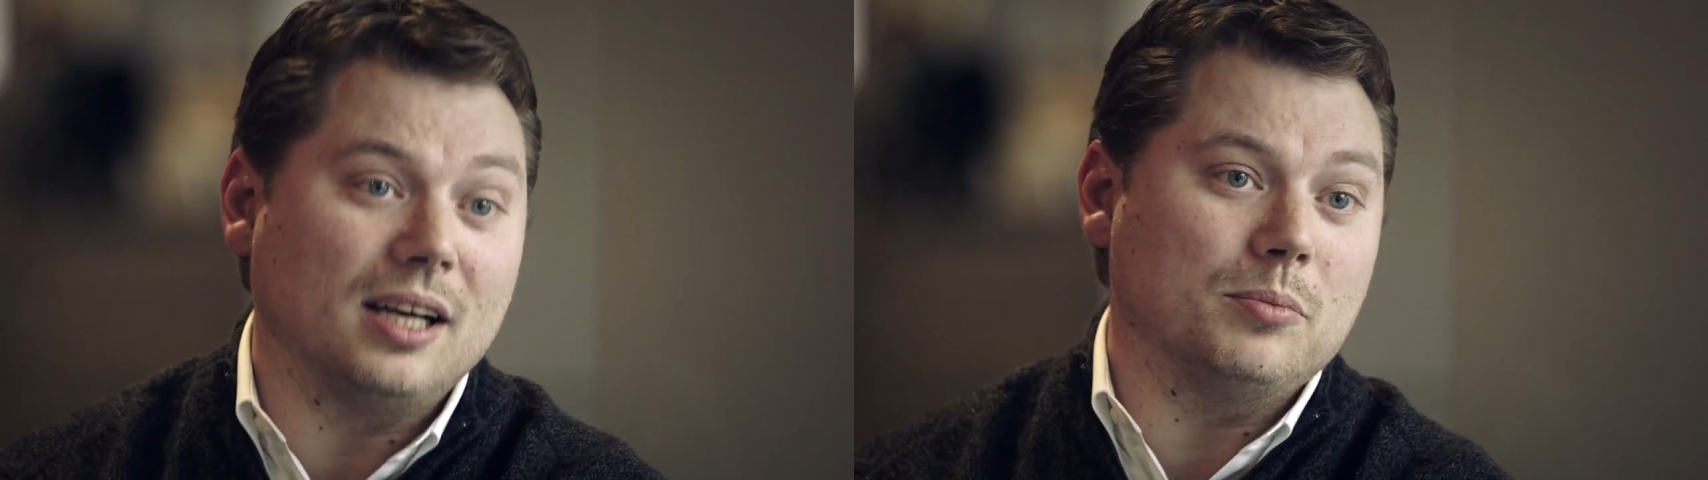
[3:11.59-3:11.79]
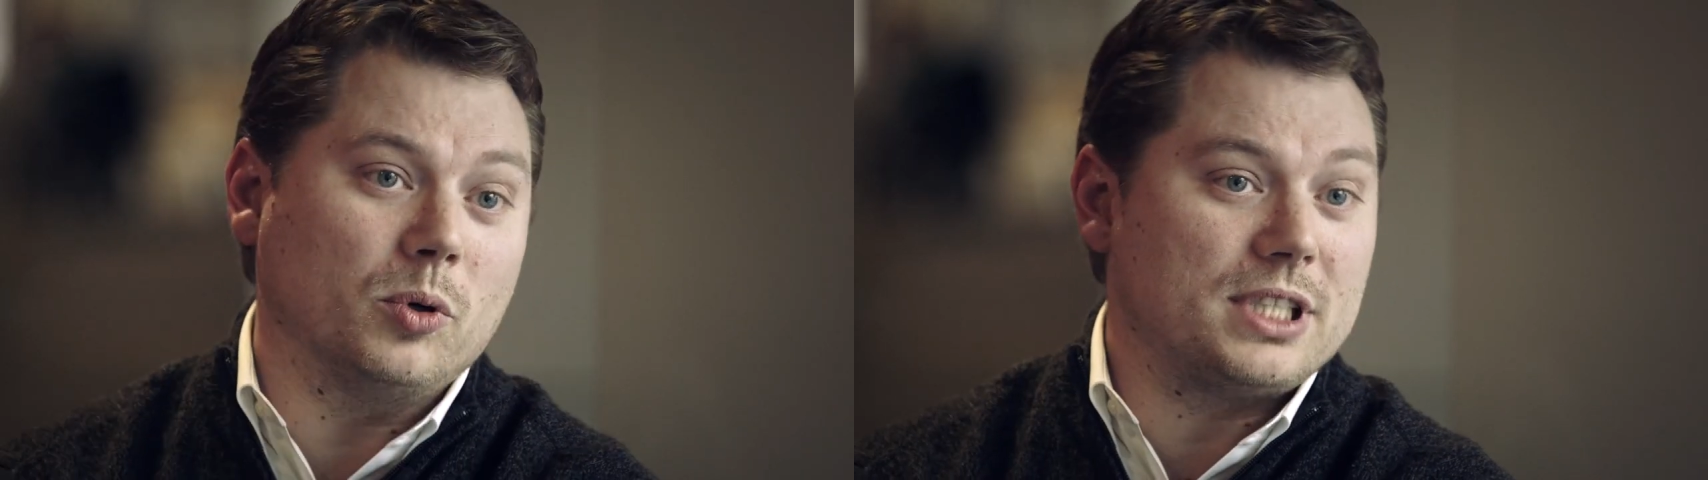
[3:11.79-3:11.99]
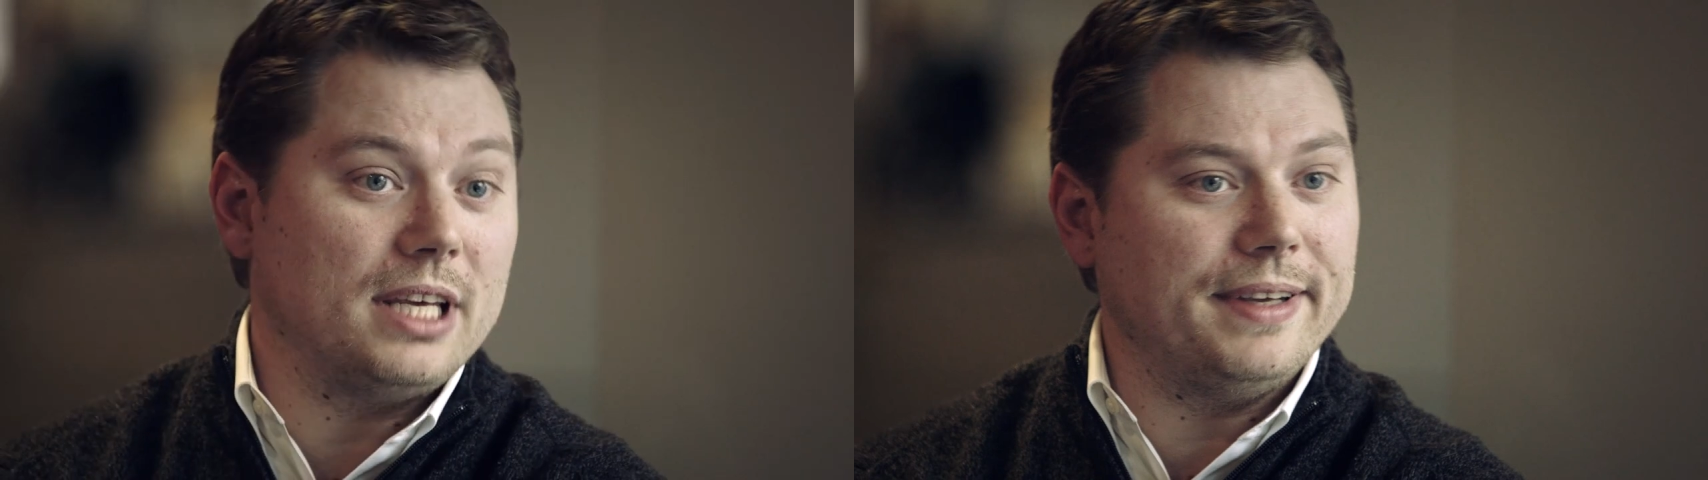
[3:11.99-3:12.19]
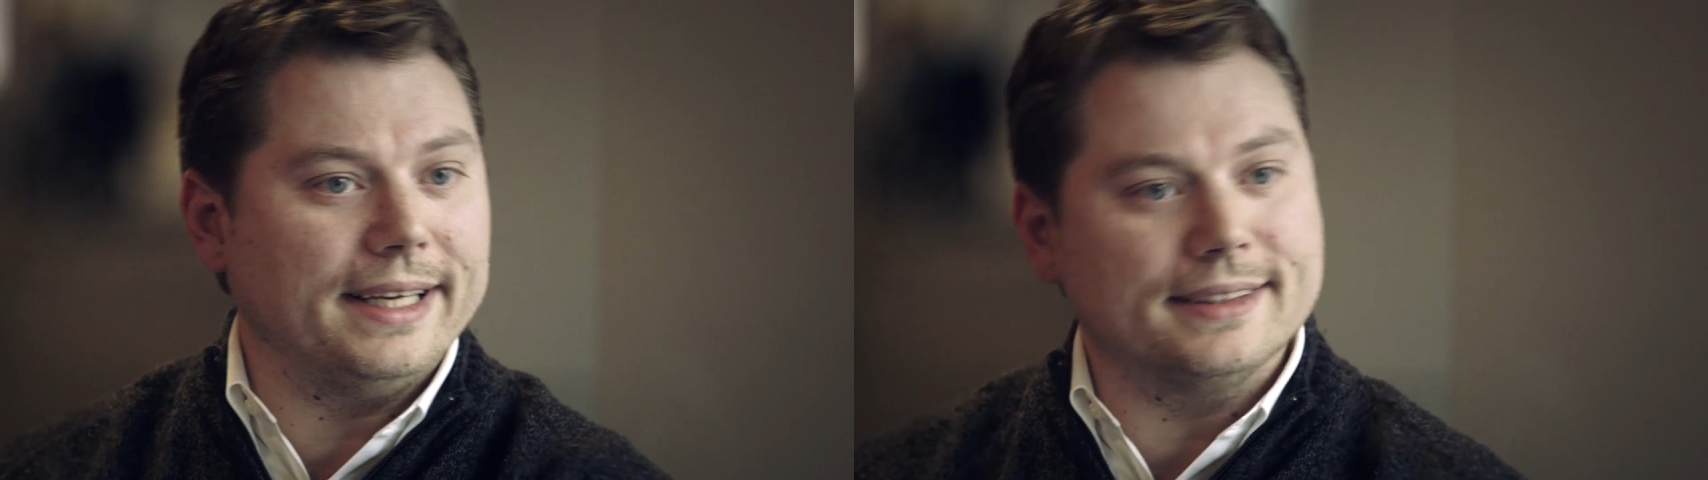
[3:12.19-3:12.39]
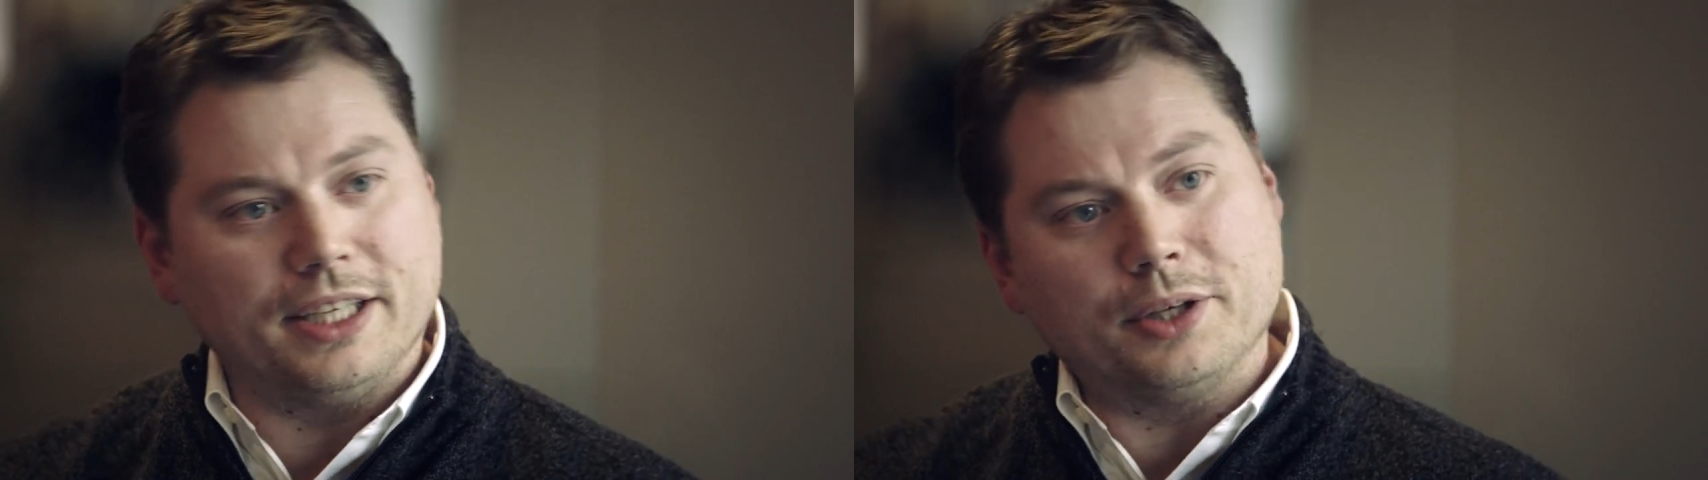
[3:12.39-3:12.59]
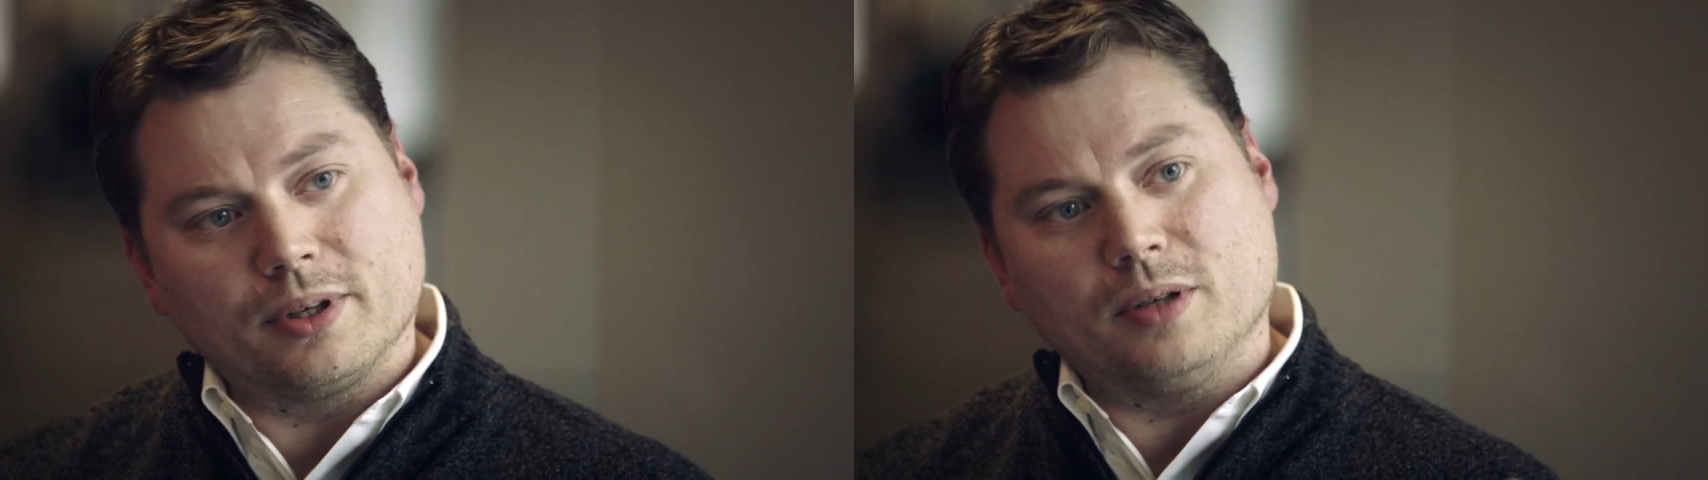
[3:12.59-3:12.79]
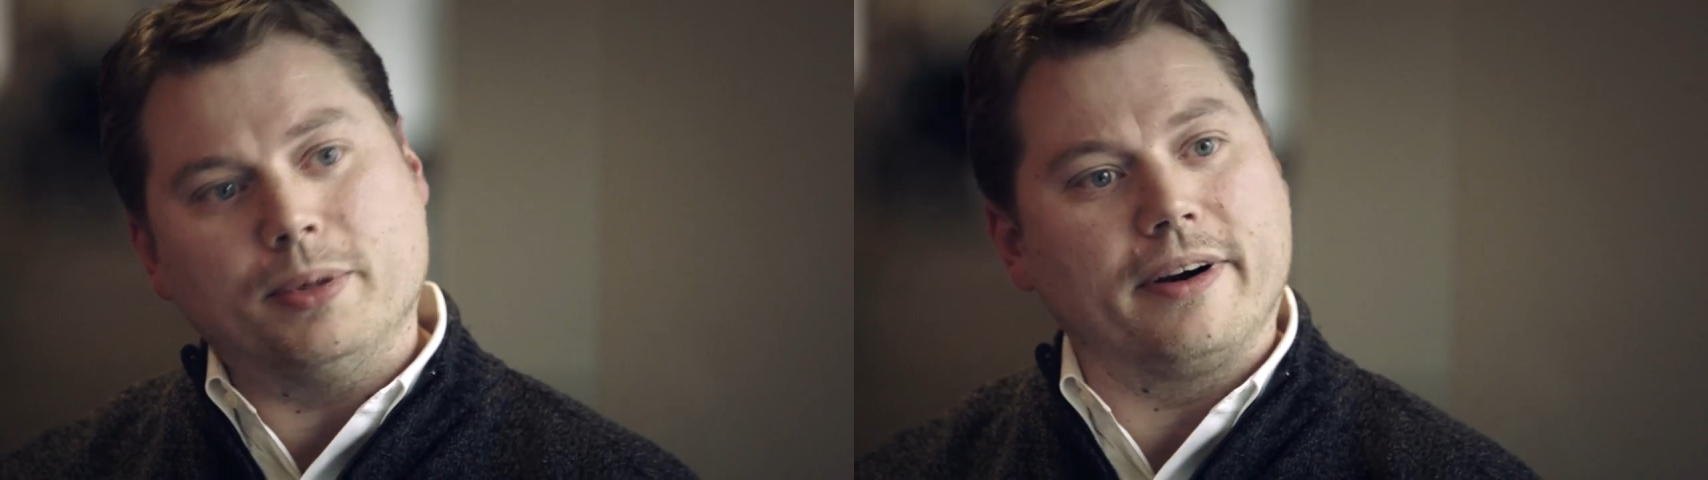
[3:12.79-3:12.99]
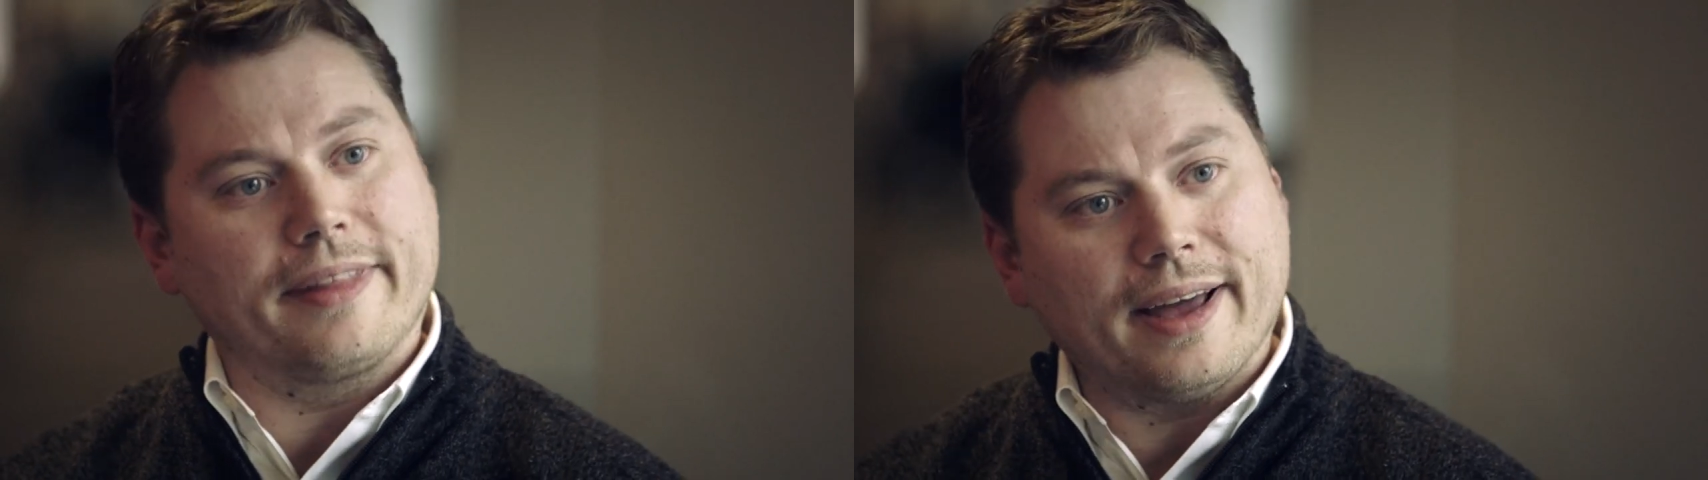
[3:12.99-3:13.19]
Um, uh, or TV is an integral
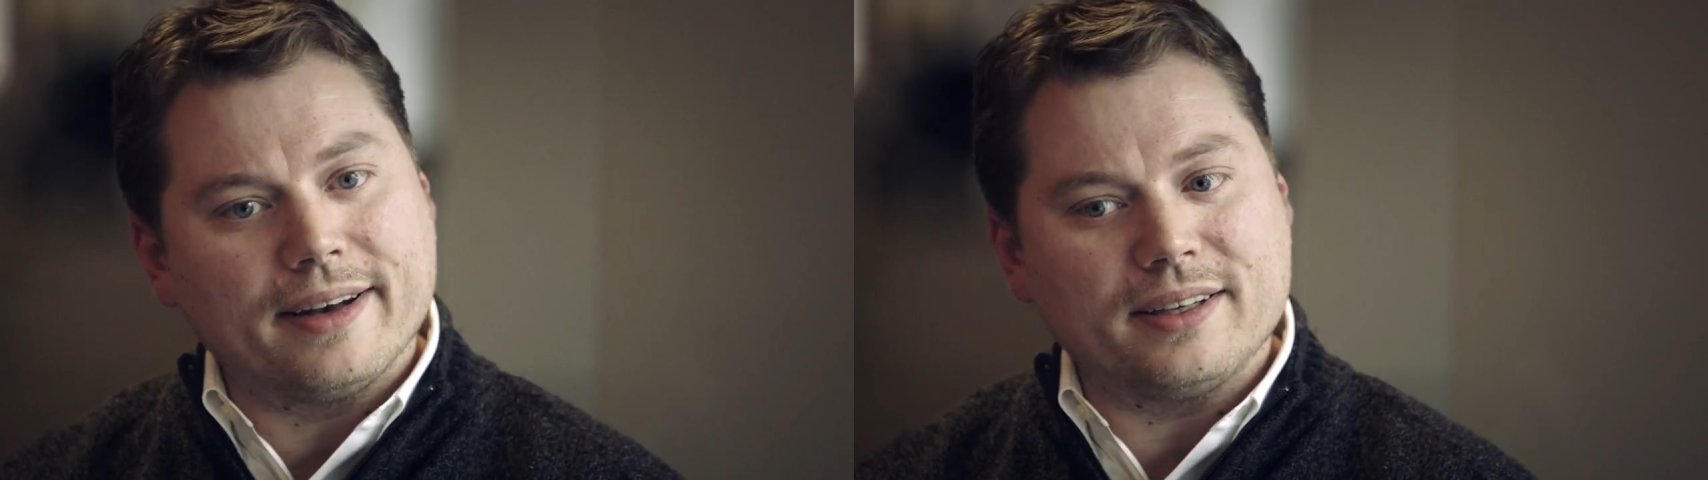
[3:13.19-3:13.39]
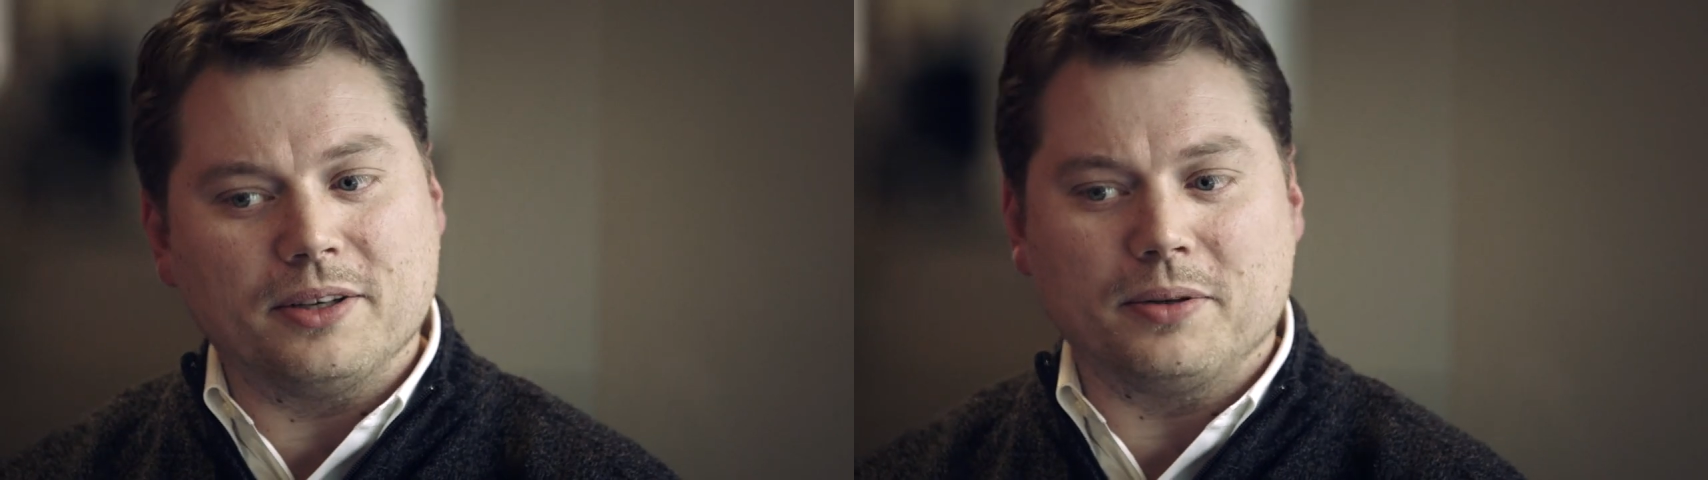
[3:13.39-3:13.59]
part of that.